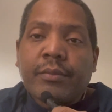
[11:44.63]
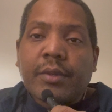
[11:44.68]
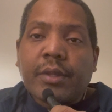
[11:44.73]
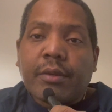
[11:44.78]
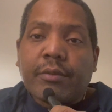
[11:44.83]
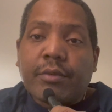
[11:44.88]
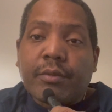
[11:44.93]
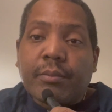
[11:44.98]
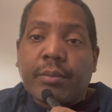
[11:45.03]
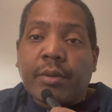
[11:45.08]

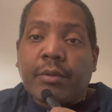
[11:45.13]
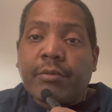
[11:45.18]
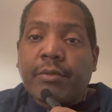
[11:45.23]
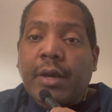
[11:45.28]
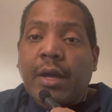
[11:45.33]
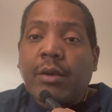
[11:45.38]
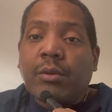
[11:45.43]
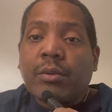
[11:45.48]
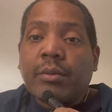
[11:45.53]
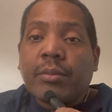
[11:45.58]
If you've been
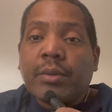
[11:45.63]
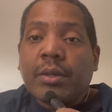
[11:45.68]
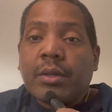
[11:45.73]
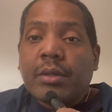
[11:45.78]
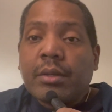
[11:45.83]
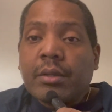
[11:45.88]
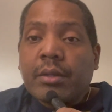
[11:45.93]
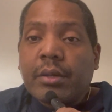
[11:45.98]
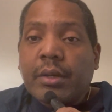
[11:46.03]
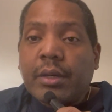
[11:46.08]
following me,
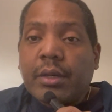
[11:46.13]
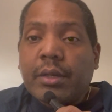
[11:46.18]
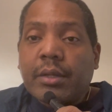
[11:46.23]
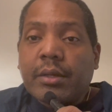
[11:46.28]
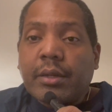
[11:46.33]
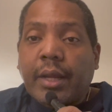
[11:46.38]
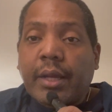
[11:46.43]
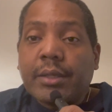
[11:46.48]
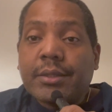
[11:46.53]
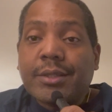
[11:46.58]

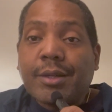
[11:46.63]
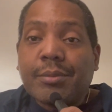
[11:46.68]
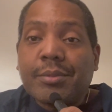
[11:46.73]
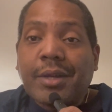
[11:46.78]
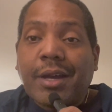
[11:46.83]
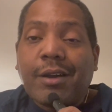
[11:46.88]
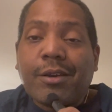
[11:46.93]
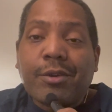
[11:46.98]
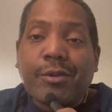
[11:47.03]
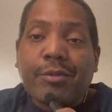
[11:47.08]
likes help the
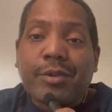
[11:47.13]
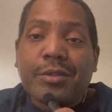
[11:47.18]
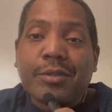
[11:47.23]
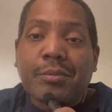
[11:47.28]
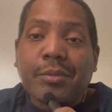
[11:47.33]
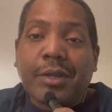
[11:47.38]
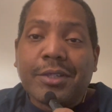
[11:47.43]
algorithm,